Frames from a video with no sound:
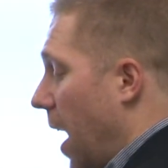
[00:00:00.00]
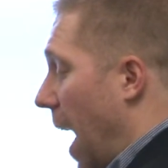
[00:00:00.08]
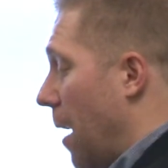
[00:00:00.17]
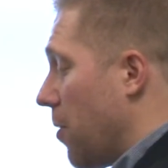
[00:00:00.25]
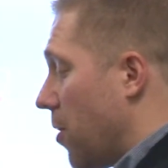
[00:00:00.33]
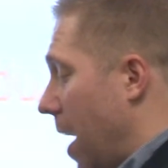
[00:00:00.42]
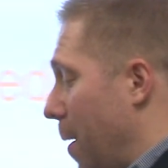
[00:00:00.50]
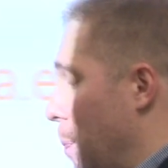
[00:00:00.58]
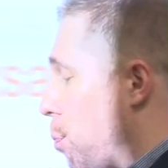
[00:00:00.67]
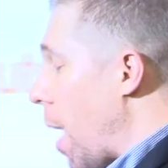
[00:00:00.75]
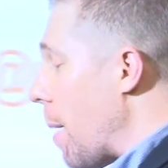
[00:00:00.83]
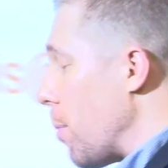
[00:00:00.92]
I would say
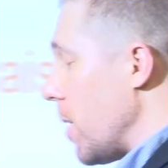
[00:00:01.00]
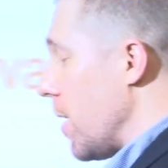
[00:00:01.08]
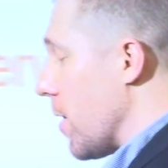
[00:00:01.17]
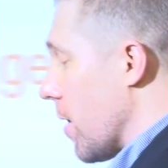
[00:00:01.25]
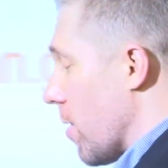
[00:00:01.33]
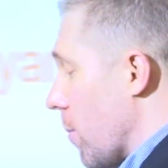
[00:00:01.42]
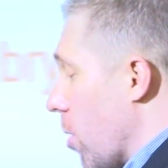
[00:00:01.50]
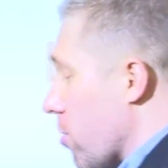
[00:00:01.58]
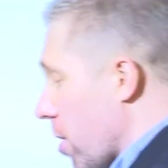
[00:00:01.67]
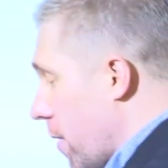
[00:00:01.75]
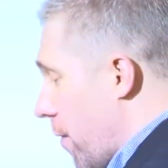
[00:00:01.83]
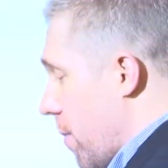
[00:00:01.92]
probably the most
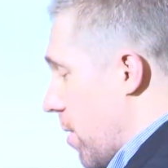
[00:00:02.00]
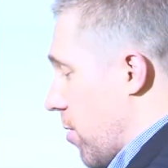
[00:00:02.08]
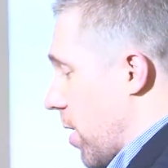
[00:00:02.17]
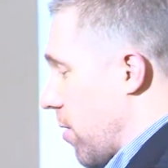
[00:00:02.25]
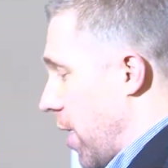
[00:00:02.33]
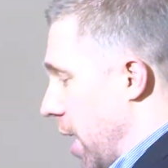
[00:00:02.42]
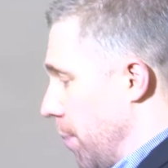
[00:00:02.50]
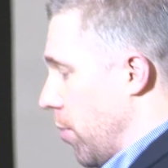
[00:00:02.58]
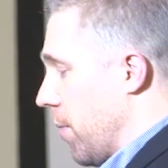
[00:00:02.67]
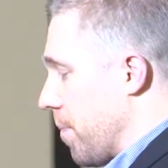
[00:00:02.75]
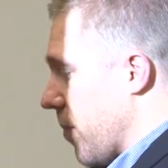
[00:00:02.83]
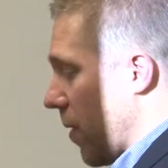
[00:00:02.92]
infamous
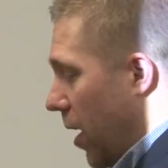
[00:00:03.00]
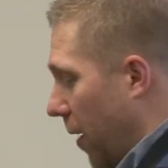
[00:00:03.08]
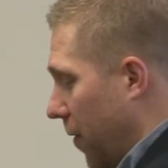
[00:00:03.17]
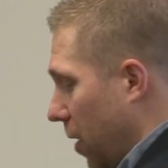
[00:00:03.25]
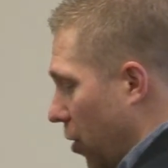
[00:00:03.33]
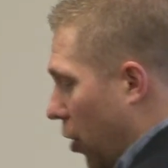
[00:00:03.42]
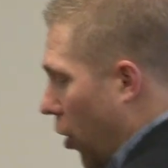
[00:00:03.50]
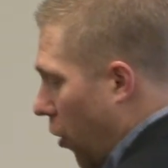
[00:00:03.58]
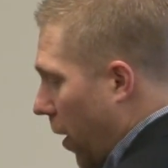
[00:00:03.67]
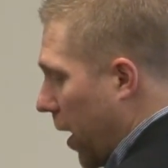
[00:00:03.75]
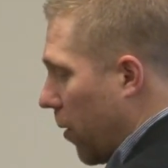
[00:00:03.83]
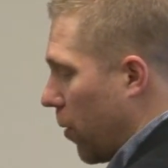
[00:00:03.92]
example of this
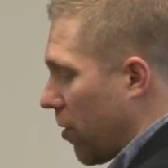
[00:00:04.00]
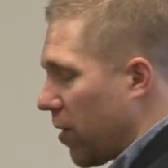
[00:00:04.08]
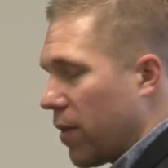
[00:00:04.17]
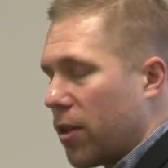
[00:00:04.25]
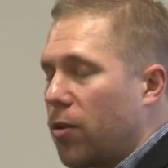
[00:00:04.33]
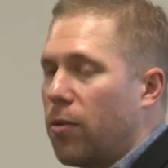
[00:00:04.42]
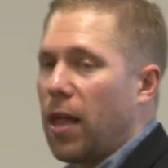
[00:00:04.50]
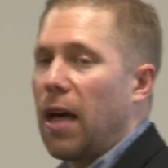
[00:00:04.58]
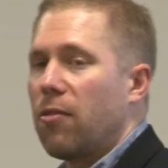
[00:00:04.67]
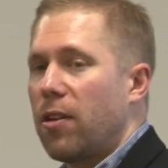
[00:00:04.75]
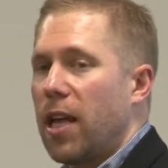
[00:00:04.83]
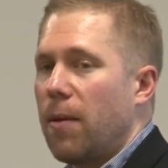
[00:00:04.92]
occurring was in the
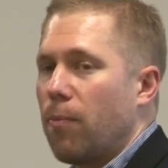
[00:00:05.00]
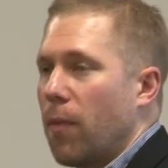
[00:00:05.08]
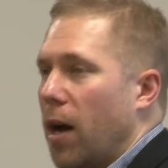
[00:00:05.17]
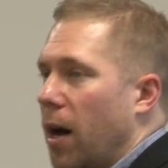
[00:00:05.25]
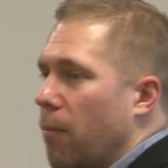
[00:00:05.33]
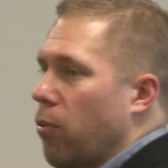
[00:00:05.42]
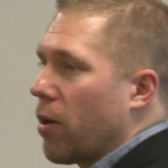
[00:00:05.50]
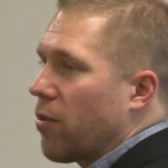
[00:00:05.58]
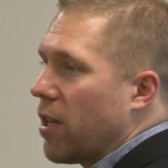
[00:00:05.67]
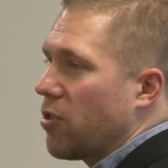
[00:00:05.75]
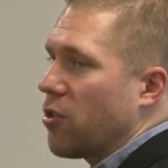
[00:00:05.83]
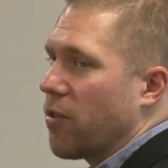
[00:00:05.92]
2008 uh,
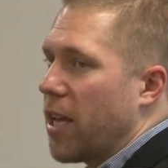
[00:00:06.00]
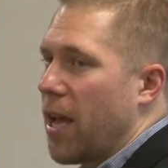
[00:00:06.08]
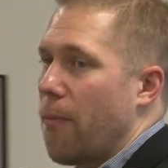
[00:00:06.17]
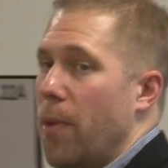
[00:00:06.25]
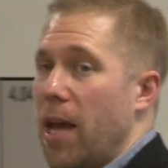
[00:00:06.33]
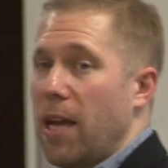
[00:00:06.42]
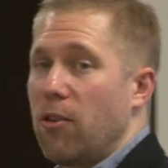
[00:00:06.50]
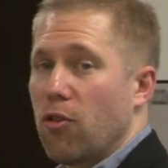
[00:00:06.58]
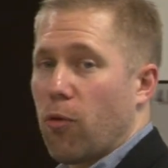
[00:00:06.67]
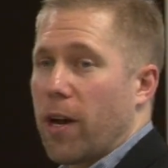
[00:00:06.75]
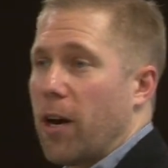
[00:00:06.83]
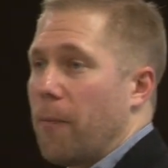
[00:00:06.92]
presidential campaign
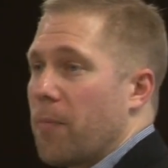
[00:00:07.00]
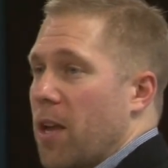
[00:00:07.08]
trail